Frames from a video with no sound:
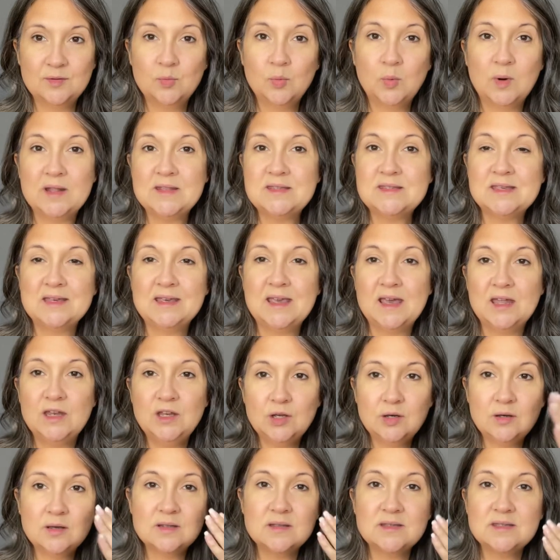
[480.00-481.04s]
once again,
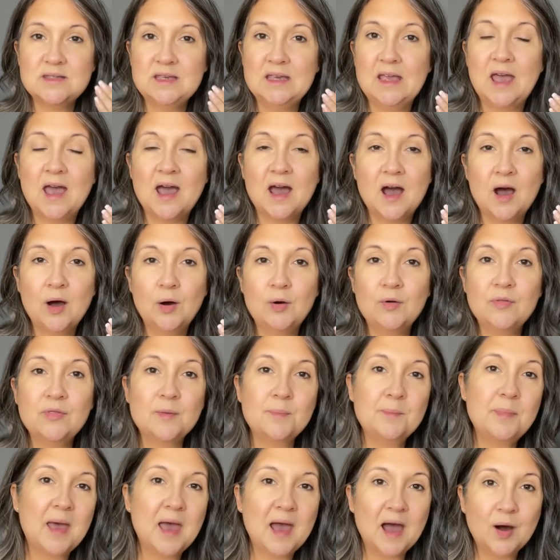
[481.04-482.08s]
you can see how the
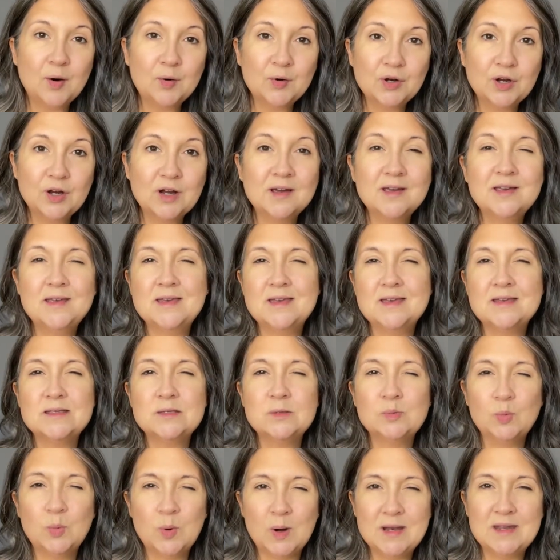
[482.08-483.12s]
powder is
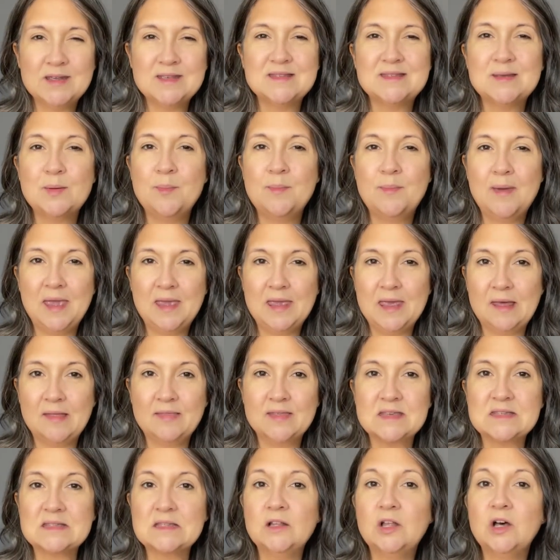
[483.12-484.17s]
what is making
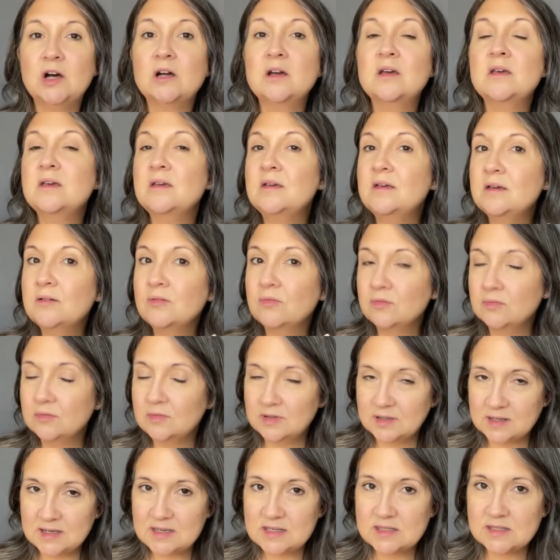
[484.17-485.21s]
this look
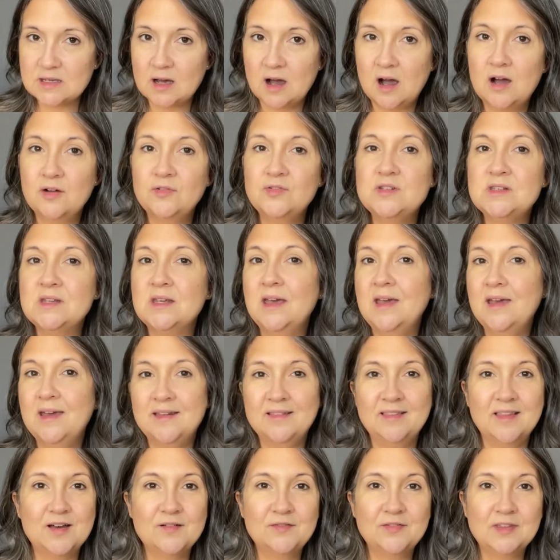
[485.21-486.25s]
really soft
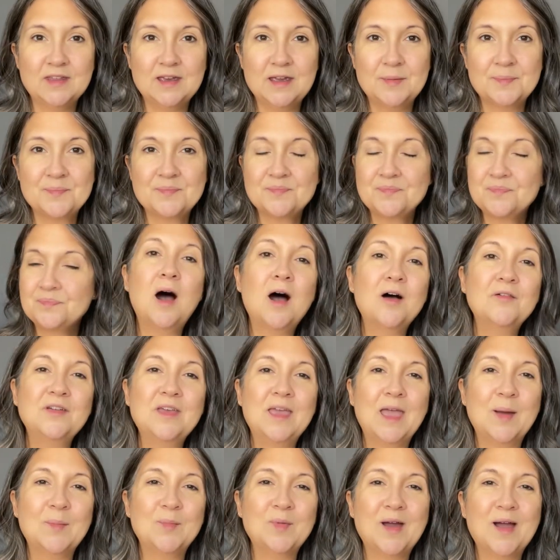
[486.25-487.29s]
and lovely. Off
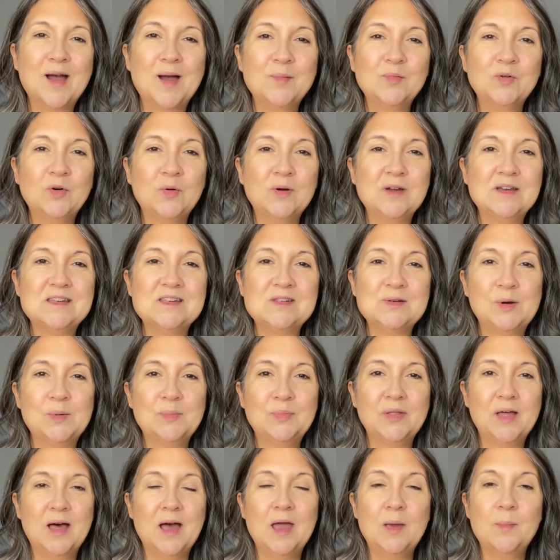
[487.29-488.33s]
camera, I'm going to
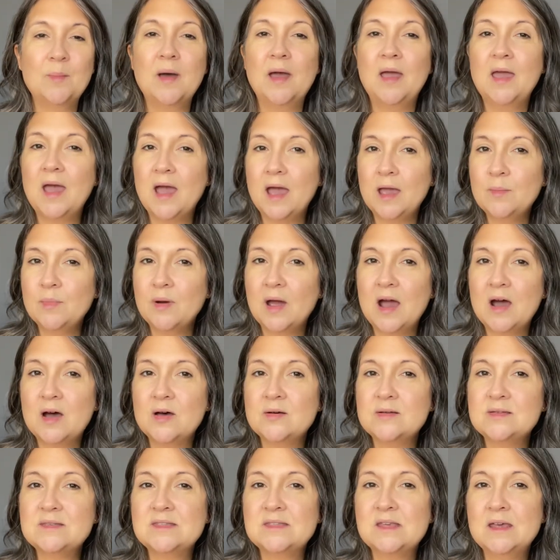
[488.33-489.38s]
apply my
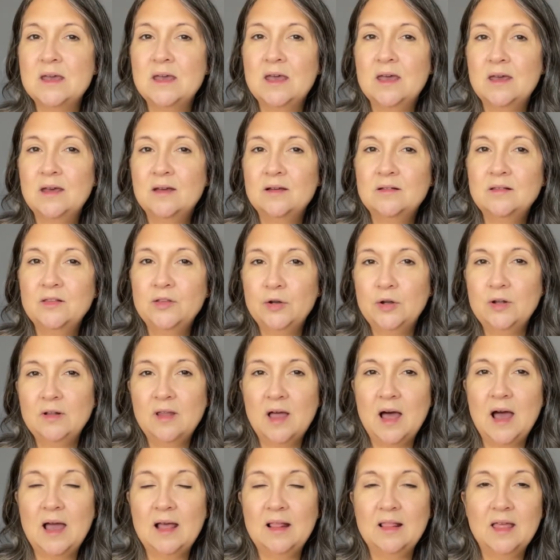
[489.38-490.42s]
eyebrows,
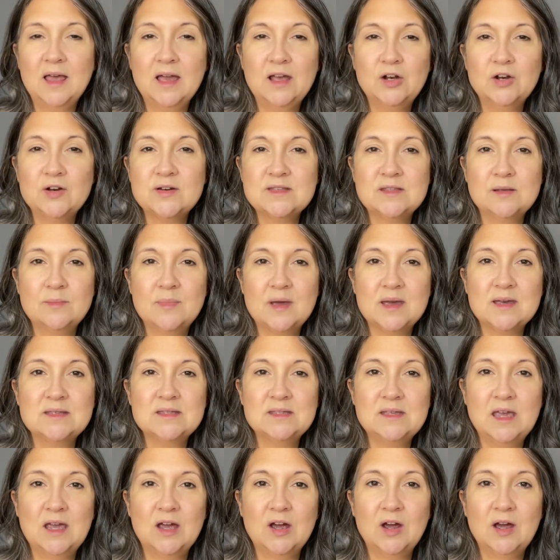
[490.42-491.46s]
little eyeliner, some
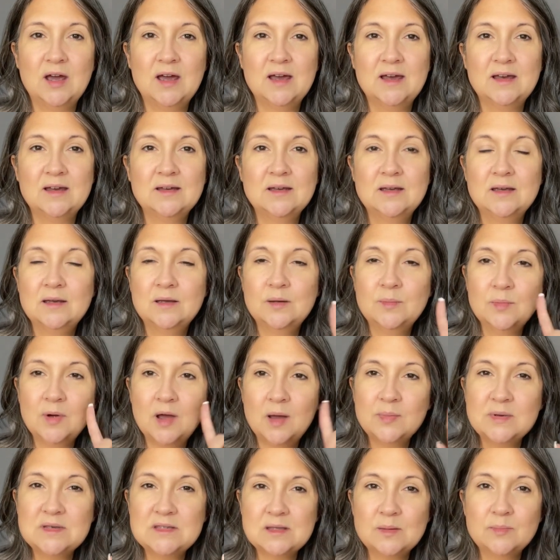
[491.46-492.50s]
mascara,
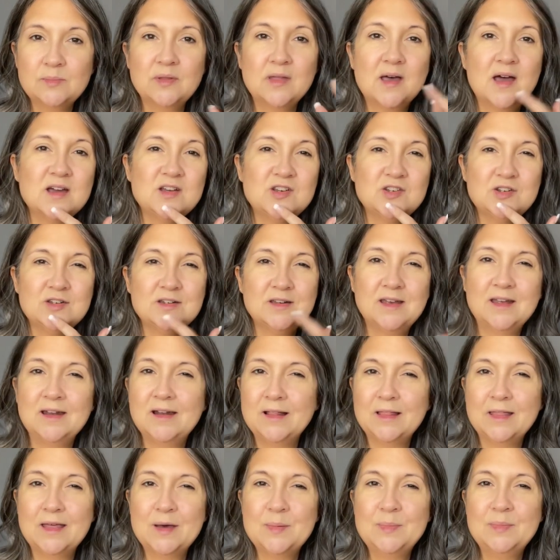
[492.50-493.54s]
probably some blush and a
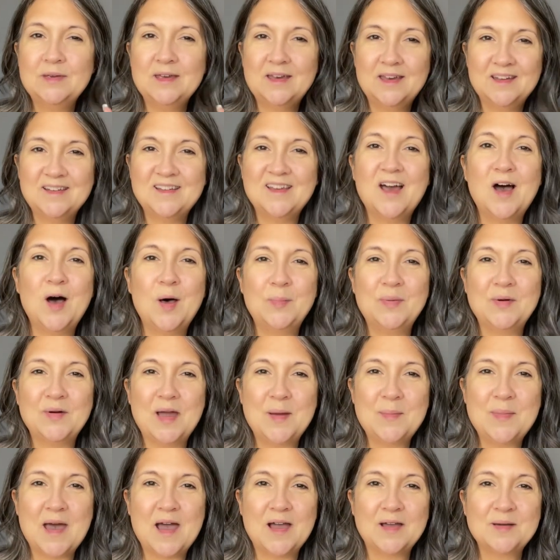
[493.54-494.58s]
lip, and I'll be
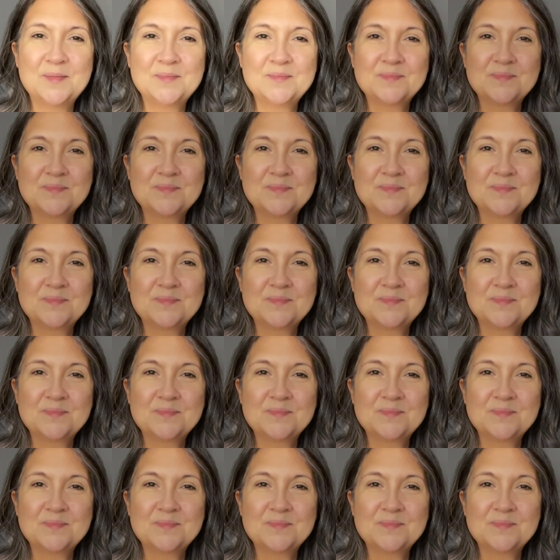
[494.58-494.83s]
right back.